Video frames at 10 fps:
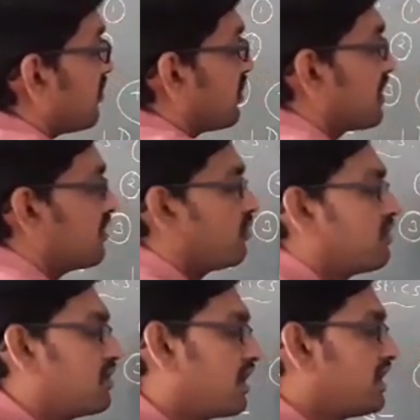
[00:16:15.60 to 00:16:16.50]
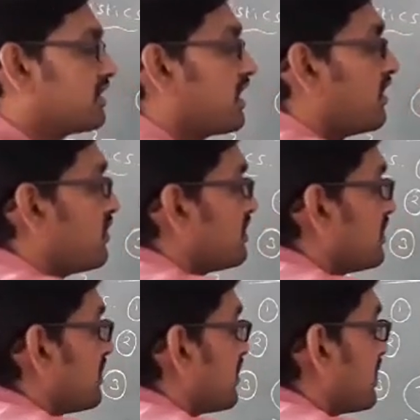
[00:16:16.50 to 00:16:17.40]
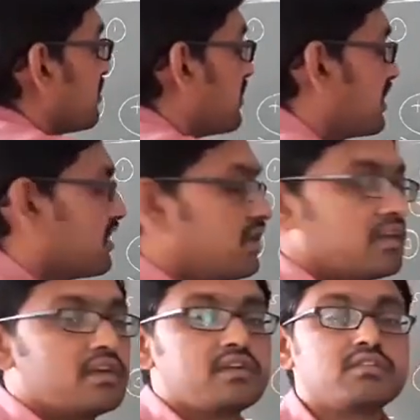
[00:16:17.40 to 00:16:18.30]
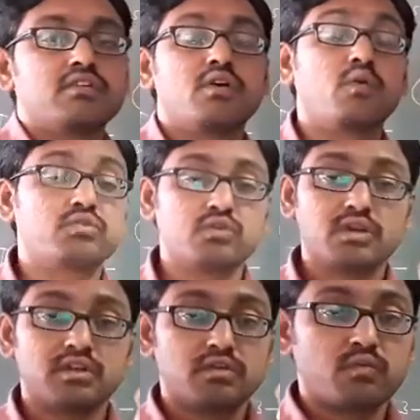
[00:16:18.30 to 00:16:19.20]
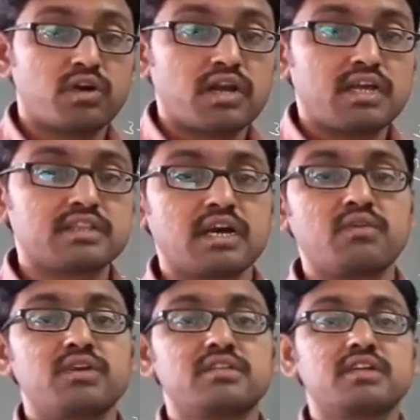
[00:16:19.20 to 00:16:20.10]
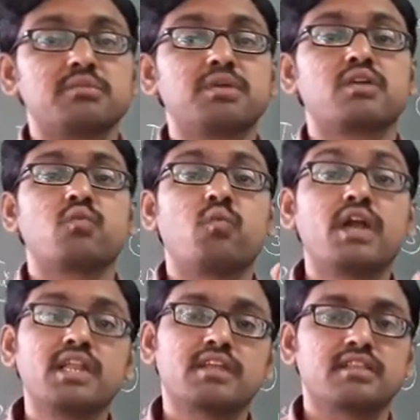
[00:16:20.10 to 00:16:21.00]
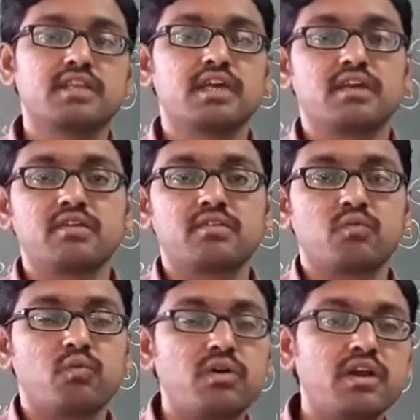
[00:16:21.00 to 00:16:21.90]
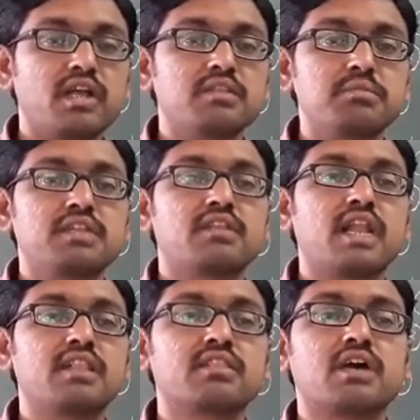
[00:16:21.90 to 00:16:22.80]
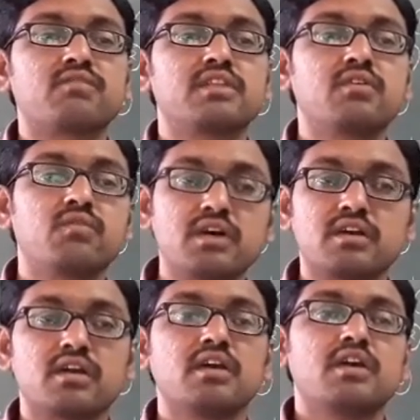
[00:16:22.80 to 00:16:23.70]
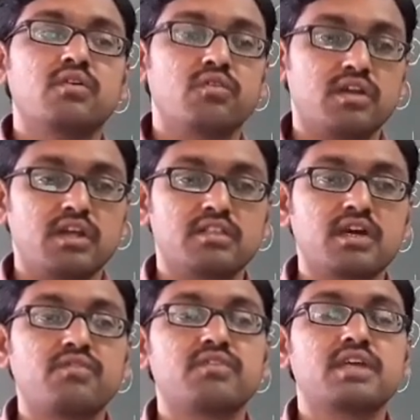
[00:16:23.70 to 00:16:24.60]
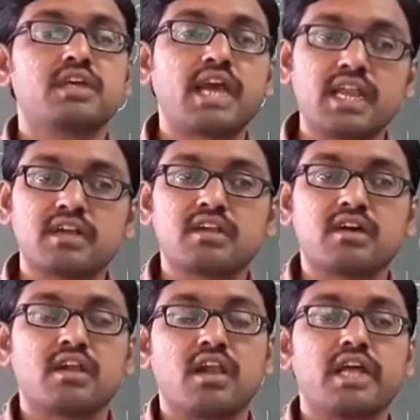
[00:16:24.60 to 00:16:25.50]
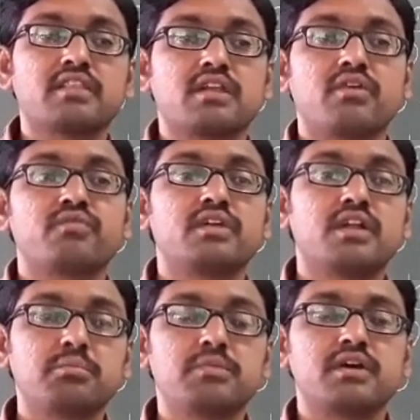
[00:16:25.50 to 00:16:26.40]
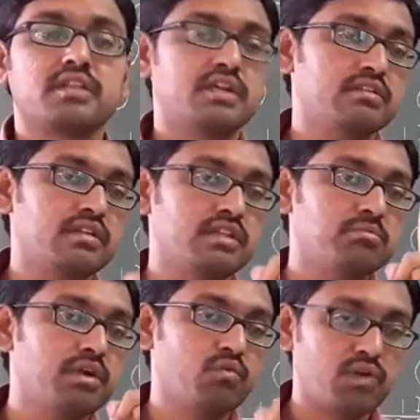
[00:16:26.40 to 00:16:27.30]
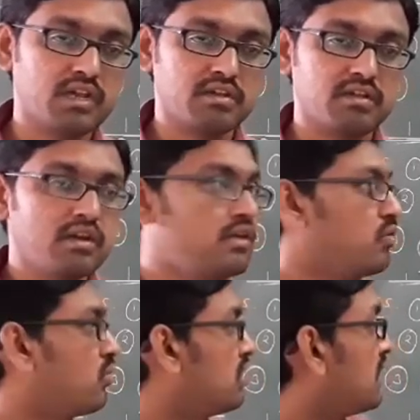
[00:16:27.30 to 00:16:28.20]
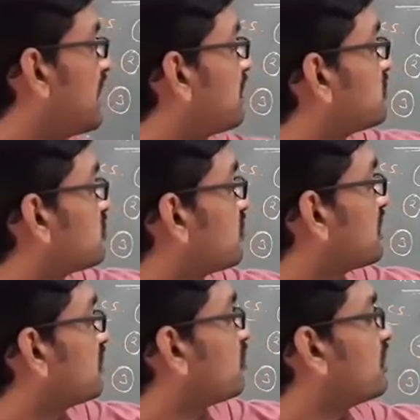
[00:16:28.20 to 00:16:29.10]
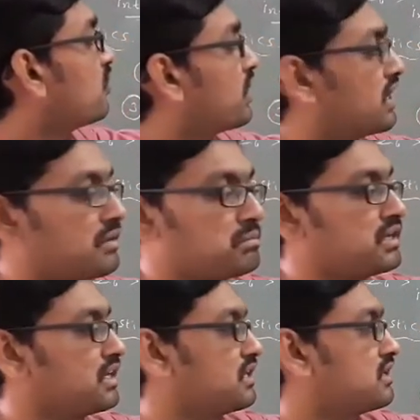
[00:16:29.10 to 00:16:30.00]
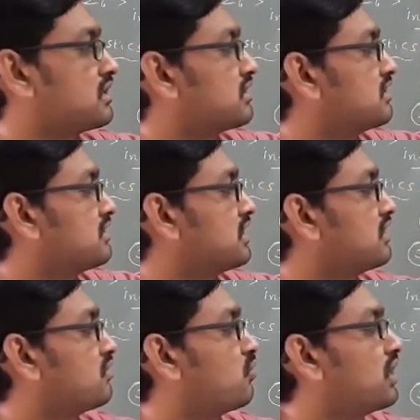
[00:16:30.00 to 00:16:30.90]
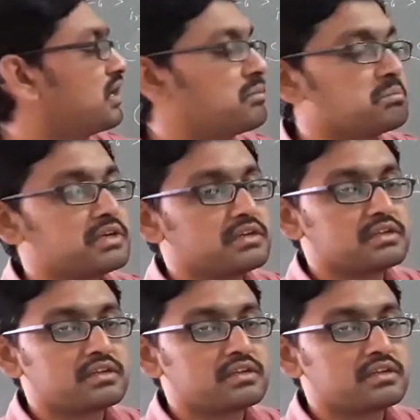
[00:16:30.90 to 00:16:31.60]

Okay, word length always it is nothing but word length always nothing but 1 irutte. Word length means length of the word, length of the character, length of the number, that is nothing but 1. Only I am storing only one number here. See, one number.